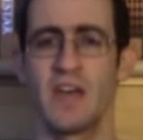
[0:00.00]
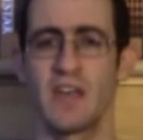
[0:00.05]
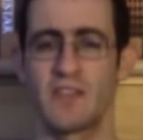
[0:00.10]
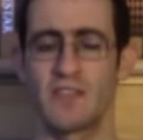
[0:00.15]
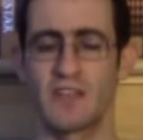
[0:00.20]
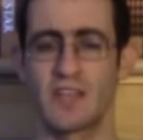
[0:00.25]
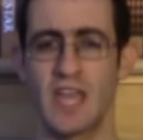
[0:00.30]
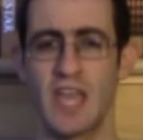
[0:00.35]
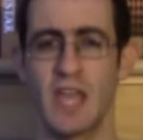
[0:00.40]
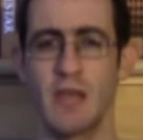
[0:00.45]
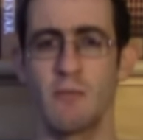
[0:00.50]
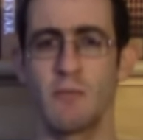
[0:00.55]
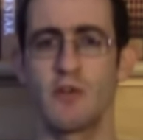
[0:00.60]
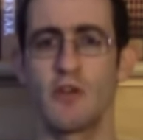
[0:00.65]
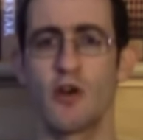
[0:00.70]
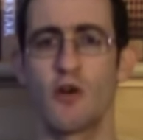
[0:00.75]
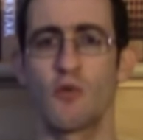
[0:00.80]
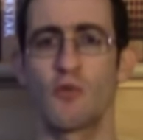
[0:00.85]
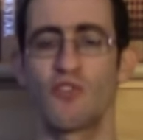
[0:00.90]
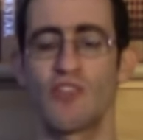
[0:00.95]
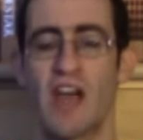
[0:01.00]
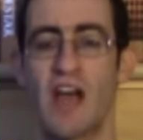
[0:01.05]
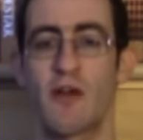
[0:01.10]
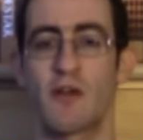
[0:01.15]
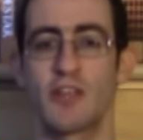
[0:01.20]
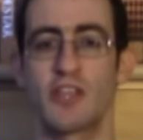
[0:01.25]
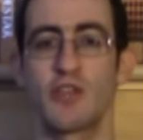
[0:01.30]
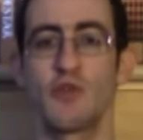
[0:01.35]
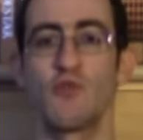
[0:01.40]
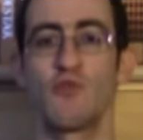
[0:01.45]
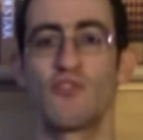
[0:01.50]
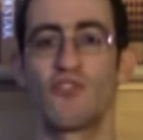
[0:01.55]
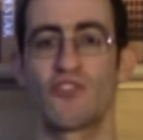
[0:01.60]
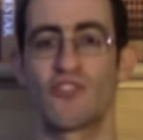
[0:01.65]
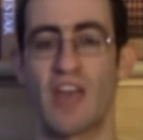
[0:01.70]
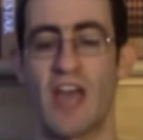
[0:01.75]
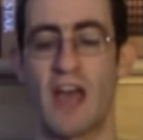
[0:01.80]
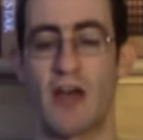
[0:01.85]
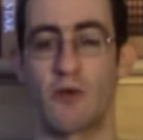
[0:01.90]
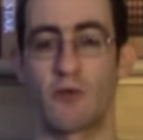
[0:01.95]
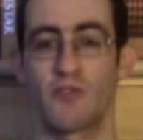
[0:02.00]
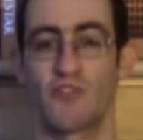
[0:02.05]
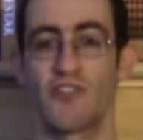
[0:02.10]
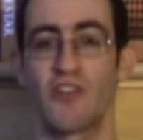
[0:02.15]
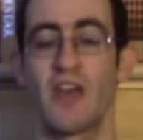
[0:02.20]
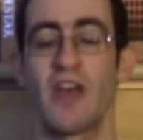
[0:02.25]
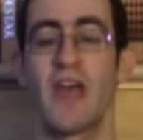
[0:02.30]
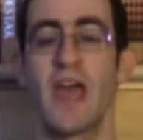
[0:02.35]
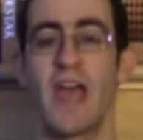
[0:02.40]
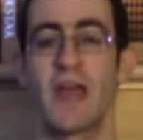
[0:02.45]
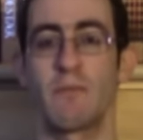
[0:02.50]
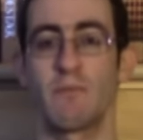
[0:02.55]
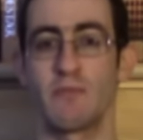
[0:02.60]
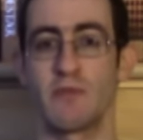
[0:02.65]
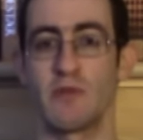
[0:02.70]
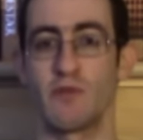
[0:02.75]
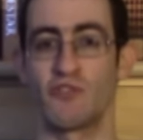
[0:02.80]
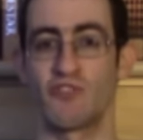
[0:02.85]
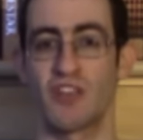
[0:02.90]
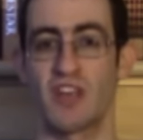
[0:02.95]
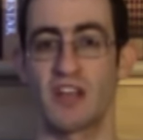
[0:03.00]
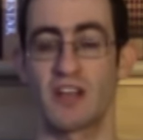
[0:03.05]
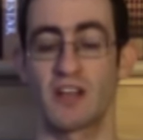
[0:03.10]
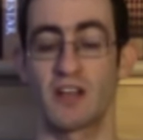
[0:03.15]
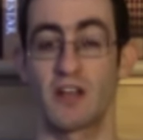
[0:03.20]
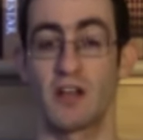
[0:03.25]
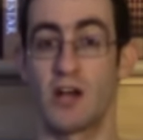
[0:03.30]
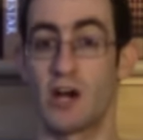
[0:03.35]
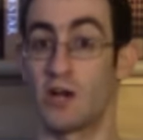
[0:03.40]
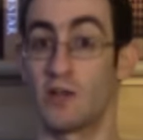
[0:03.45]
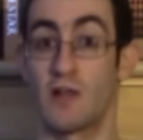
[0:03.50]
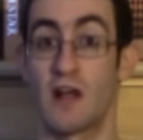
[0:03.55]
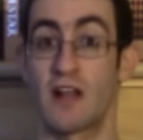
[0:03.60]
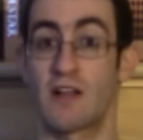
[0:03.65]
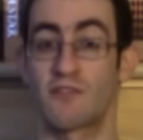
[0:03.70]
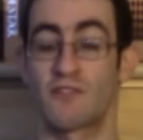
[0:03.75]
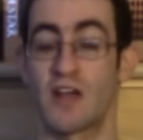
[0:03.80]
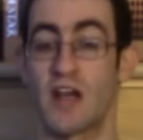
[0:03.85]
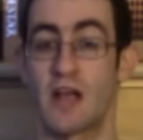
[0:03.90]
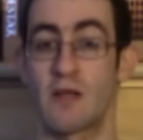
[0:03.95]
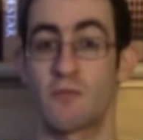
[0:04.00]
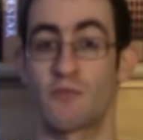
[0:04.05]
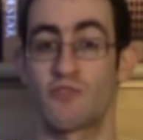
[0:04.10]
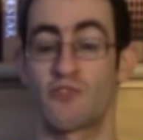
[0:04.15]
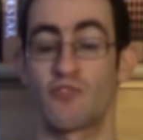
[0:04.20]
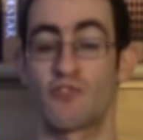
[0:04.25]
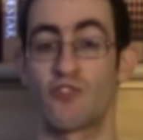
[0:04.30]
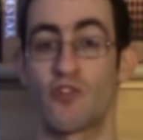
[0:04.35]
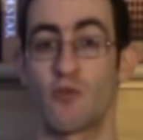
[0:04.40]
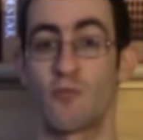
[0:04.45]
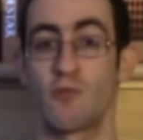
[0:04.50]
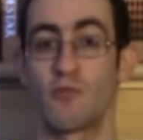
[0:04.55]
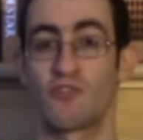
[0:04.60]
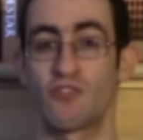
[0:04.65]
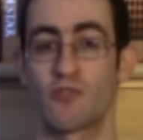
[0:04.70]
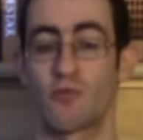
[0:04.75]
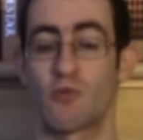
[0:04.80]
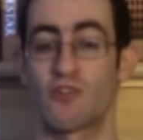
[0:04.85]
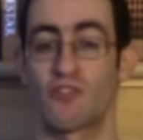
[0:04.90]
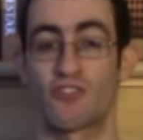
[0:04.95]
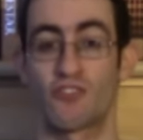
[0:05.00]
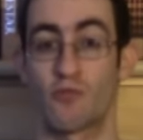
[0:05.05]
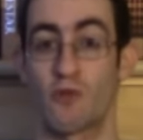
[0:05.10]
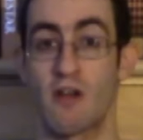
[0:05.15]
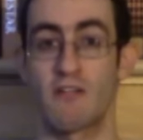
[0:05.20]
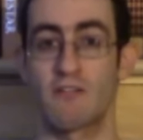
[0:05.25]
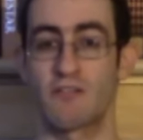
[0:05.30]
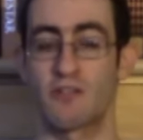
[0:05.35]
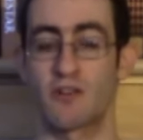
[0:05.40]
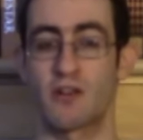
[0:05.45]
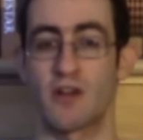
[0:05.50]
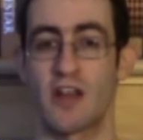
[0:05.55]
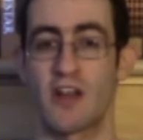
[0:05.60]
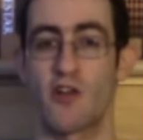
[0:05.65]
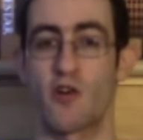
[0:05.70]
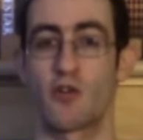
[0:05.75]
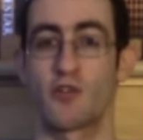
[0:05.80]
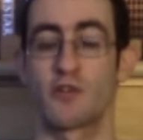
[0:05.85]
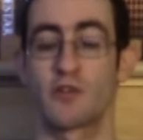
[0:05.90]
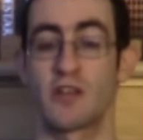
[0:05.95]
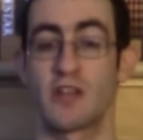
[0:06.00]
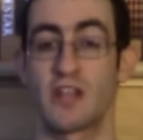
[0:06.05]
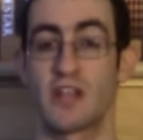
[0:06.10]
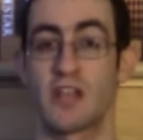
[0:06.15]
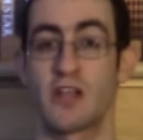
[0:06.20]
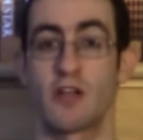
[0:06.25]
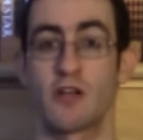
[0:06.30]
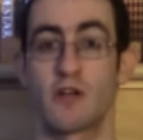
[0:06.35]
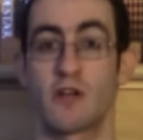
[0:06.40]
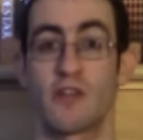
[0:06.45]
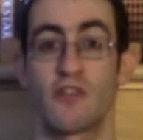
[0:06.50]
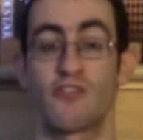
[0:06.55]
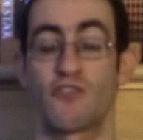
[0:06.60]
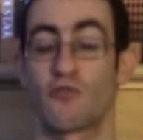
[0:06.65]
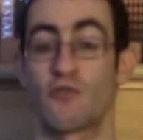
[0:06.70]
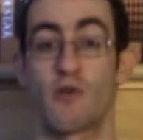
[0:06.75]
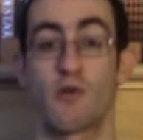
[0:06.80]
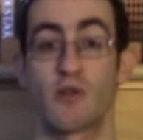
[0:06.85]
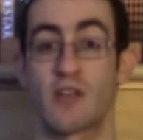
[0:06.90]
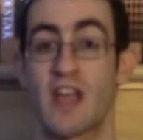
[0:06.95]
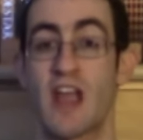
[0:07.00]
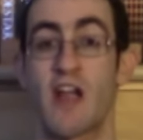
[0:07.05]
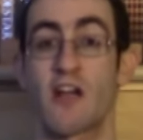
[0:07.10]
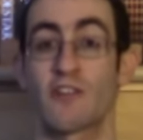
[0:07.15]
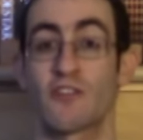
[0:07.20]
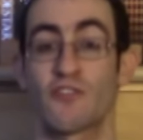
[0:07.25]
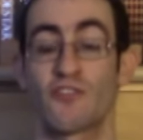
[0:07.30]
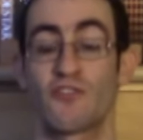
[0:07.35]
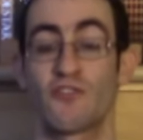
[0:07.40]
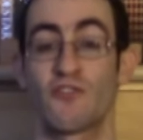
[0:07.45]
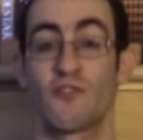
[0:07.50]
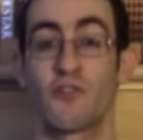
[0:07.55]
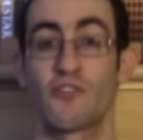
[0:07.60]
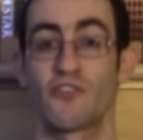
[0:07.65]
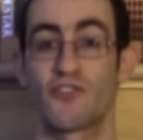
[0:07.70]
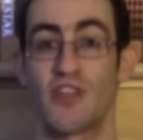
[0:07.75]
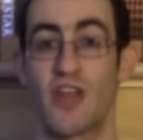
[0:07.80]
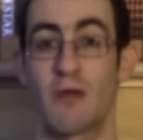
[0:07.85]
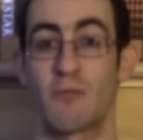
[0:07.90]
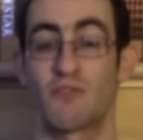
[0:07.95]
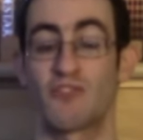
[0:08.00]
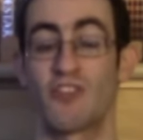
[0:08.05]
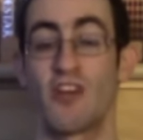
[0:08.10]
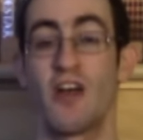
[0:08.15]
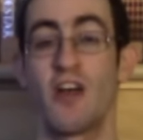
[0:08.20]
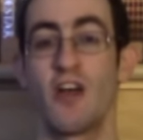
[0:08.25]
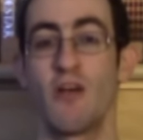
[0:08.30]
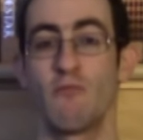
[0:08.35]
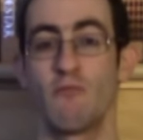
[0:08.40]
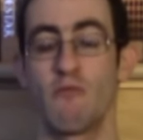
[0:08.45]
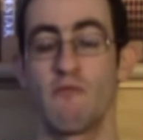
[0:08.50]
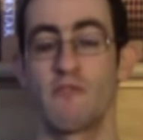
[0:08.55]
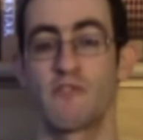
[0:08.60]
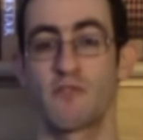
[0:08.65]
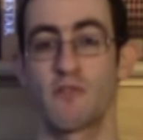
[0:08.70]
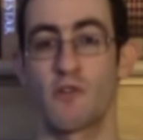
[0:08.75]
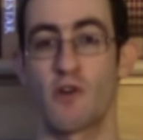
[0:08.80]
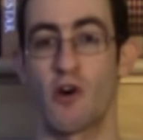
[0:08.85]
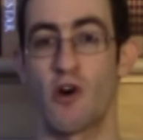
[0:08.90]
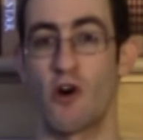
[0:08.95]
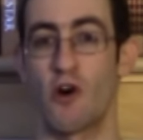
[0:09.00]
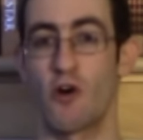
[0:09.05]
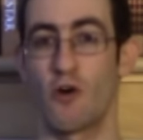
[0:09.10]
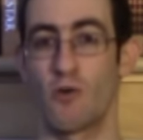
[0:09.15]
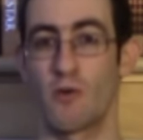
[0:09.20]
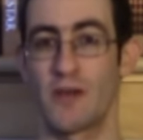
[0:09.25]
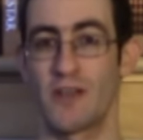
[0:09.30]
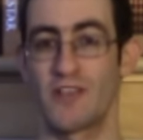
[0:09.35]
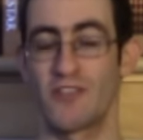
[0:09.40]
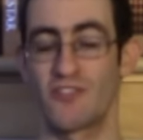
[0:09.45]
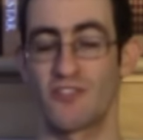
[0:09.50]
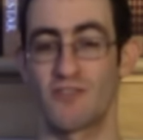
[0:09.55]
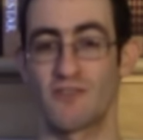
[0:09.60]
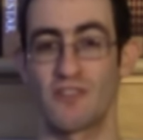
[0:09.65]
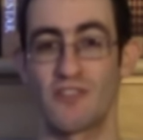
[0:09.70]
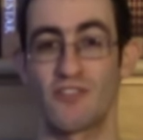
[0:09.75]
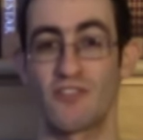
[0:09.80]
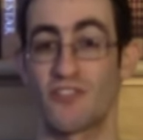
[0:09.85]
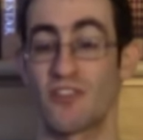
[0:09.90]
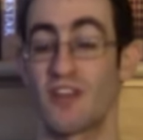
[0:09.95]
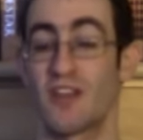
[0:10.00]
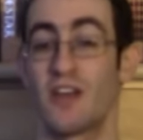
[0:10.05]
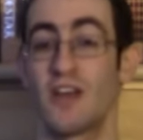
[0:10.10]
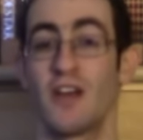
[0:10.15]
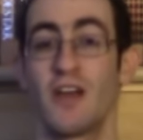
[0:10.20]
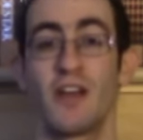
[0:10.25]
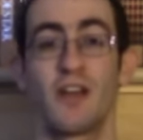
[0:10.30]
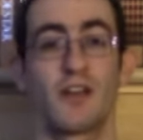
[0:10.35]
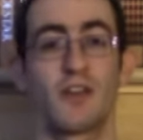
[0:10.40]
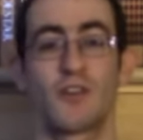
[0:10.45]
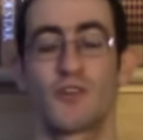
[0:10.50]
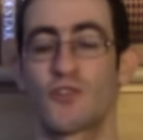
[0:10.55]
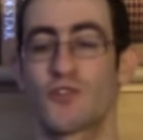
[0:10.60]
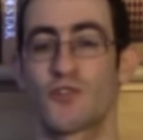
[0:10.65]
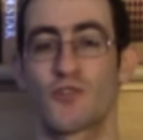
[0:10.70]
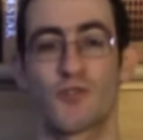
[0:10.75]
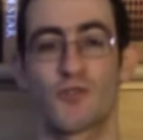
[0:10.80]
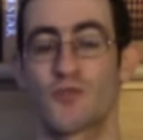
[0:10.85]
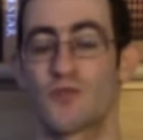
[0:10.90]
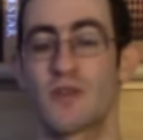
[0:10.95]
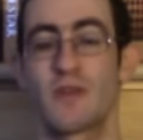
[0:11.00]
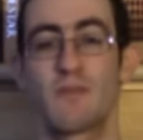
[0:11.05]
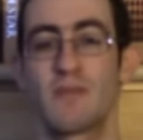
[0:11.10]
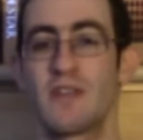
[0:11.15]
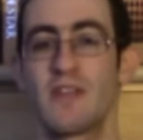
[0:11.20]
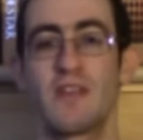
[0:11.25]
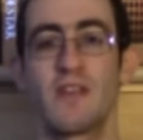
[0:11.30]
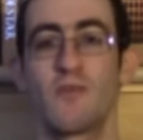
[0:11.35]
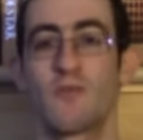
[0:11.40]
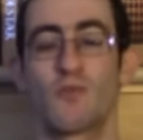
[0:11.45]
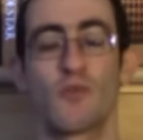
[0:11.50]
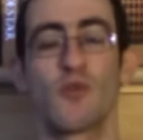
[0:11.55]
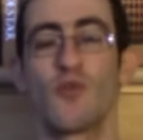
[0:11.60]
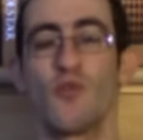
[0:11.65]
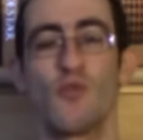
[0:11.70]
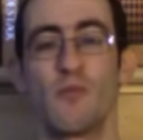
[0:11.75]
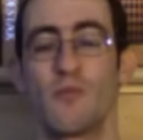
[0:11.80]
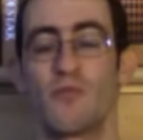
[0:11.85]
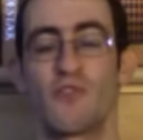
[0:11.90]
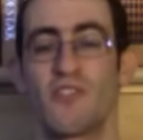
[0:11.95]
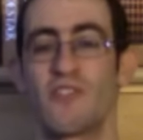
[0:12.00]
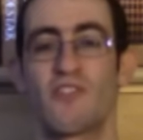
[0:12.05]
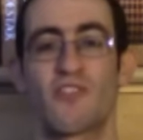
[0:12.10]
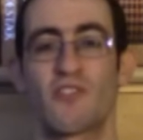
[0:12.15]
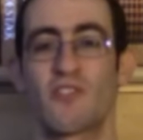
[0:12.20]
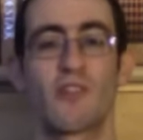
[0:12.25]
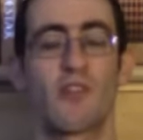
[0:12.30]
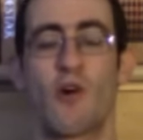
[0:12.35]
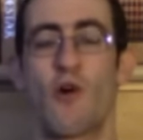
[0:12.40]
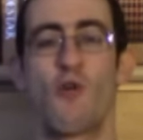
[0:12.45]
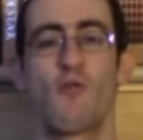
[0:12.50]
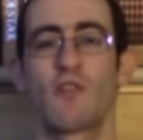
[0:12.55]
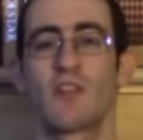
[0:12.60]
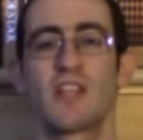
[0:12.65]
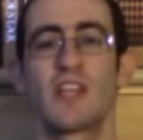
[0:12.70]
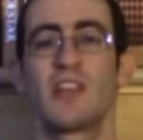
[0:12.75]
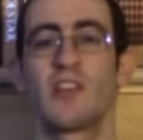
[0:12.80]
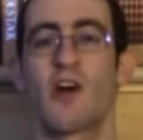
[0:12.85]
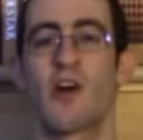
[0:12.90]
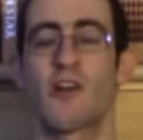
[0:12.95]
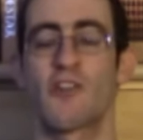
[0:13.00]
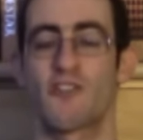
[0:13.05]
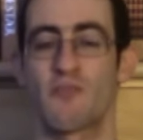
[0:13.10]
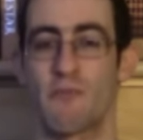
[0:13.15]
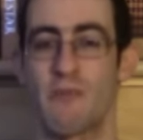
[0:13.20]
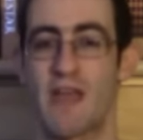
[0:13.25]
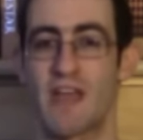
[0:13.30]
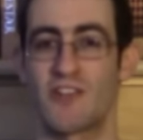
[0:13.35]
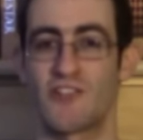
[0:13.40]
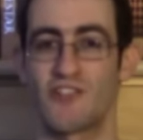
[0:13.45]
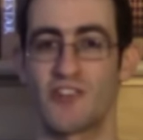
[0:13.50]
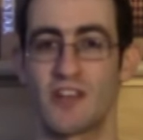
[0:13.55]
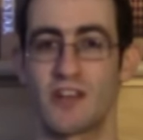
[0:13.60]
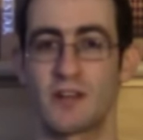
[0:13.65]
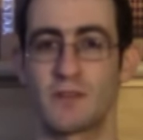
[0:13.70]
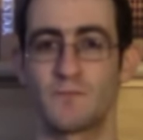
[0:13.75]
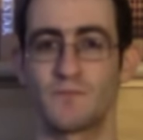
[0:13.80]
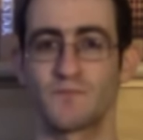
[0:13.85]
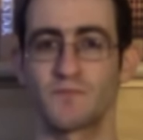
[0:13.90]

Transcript: The game knows how to use sound and music a lot of times there's no music whatsoever, and all you can hear is your own character's footsteps moving through the hallways of these creepy rooms in this overly large mansion.